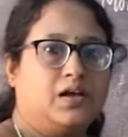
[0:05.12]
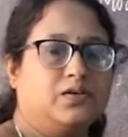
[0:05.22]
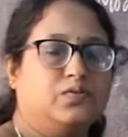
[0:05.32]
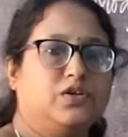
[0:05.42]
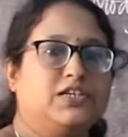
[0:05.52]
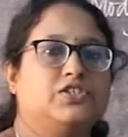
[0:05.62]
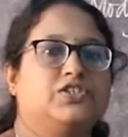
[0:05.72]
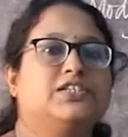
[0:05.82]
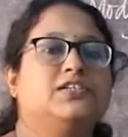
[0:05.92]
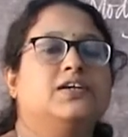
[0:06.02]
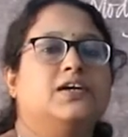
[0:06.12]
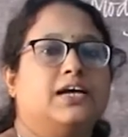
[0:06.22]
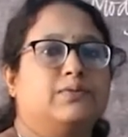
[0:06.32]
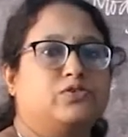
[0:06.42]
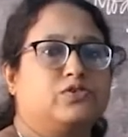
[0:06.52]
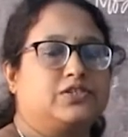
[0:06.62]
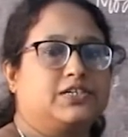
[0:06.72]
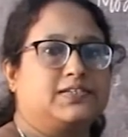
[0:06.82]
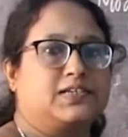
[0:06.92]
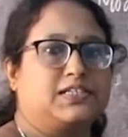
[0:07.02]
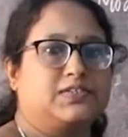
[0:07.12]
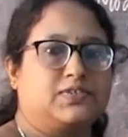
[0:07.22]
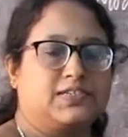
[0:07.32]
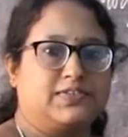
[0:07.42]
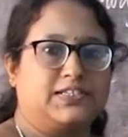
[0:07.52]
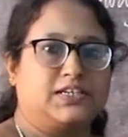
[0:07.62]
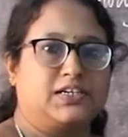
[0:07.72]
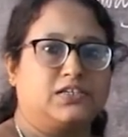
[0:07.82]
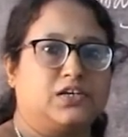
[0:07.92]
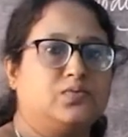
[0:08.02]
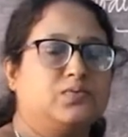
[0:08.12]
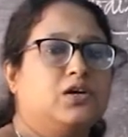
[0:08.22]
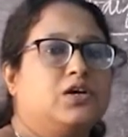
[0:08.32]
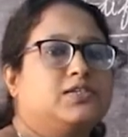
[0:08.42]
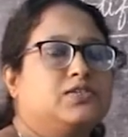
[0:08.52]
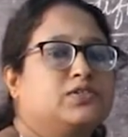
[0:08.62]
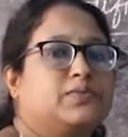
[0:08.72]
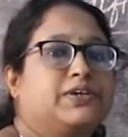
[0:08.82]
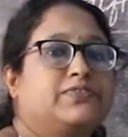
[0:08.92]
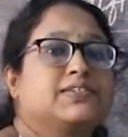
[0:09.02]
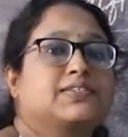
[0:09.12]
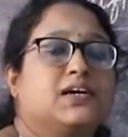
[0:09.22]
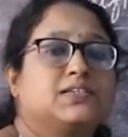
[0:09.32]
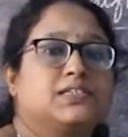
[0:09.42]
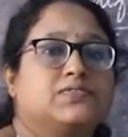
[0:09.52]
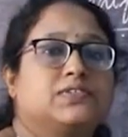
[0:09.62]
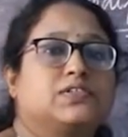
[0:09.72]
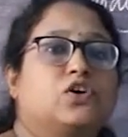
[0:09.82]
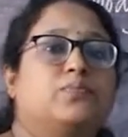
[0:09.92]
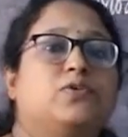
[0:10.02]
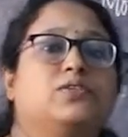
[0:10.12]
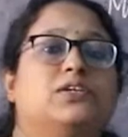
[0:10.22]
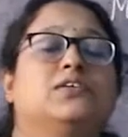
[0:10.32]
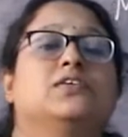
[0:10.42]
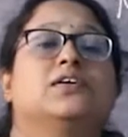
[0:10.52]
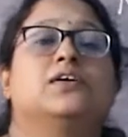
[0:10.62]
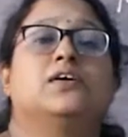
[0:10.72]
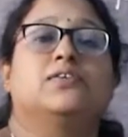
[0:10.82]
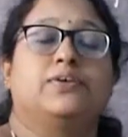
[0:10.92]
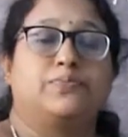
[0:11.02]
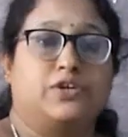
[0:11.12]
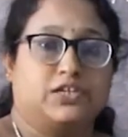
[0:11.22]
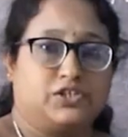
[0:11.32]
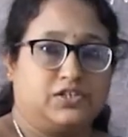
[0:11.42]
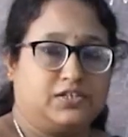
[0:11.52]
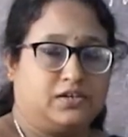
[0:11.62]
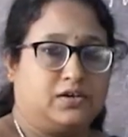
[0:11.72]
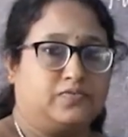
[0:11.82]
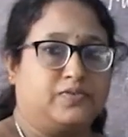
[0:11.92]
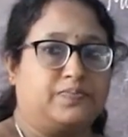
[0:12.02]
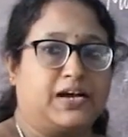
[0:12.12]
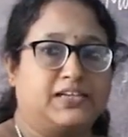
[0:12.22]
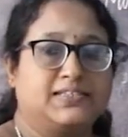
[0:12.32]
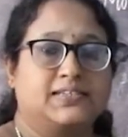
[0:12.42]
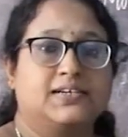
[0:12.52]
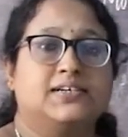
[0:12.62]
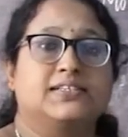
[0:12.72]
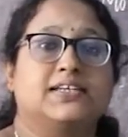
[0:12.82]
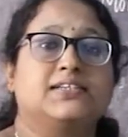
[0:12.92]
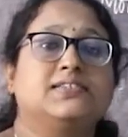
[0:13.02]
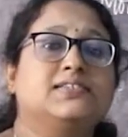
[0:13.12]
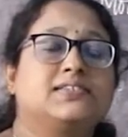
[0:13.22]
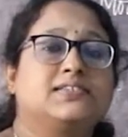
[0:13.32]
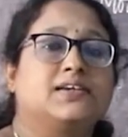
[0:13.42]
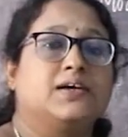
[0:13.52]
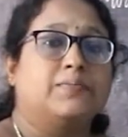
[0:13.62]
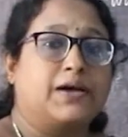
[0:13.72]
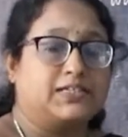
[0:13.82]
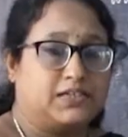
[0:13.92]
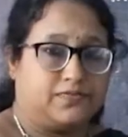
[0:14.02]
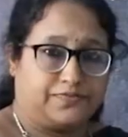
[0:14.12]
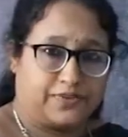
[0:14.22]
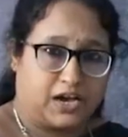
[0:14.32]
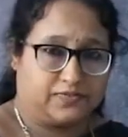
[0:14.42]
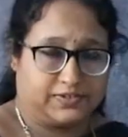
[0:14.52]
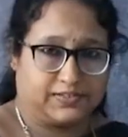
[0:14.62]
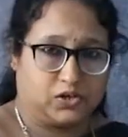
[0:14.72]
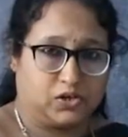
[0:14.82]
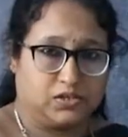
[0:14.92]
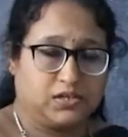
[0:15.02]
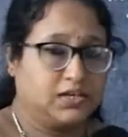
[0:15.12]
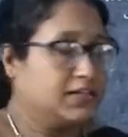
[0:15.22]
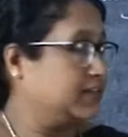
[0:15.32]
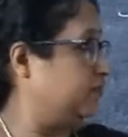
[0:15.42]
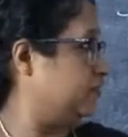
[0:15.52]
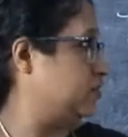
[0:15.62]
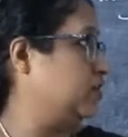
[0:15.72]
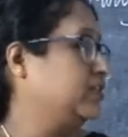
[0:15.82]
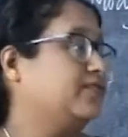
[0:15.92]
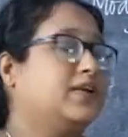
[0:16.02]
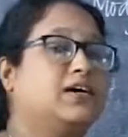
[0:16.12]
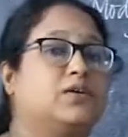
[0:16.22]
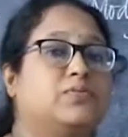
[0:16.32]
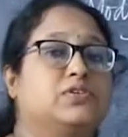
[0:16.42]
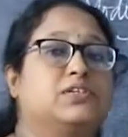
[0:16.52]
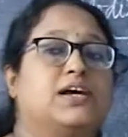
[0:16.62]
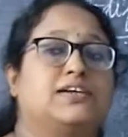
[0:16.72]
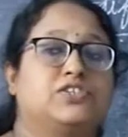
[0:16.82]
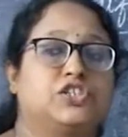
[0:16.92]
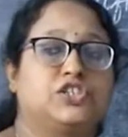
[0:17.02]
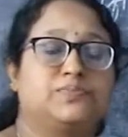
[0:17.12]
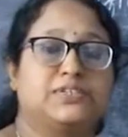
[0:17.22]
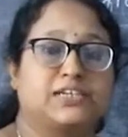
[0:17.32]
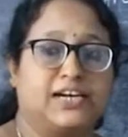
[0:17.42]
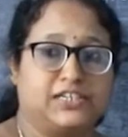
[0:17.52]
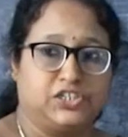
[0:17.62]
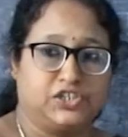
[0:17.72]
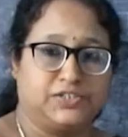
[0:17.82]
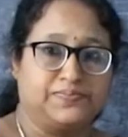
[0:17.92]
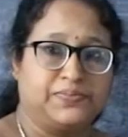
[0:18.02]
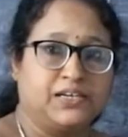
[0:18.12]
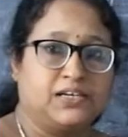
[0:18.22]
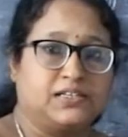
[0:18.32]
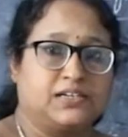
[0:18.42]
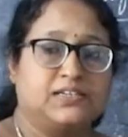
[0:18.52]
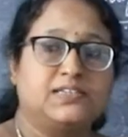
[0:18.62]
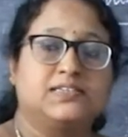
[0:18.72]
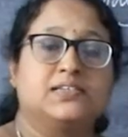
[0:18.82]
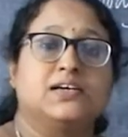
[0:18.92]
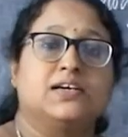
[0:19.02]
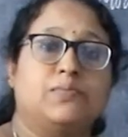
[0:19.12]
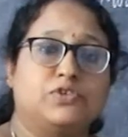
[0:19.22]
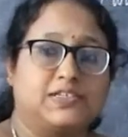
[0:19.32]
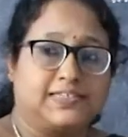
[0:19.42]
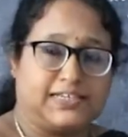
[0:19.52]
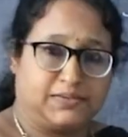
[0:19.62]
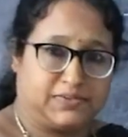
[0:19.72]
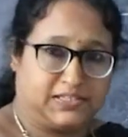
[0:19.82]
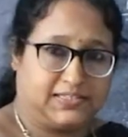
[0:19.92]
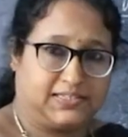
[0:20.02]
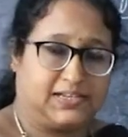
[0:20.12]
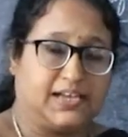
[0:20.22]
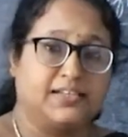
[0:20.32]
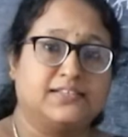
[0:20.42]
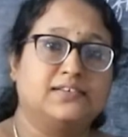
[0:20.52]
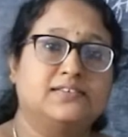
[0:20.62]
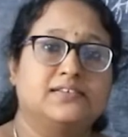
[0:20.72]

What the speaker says: Good morning children. I am going to take science for 7th standard now. So in the previous classes we saw about the reproduction of the plants, that is parts of a flower we saw. Then we saw in the flower about the androecium and gynoecium, that is about the stamens and the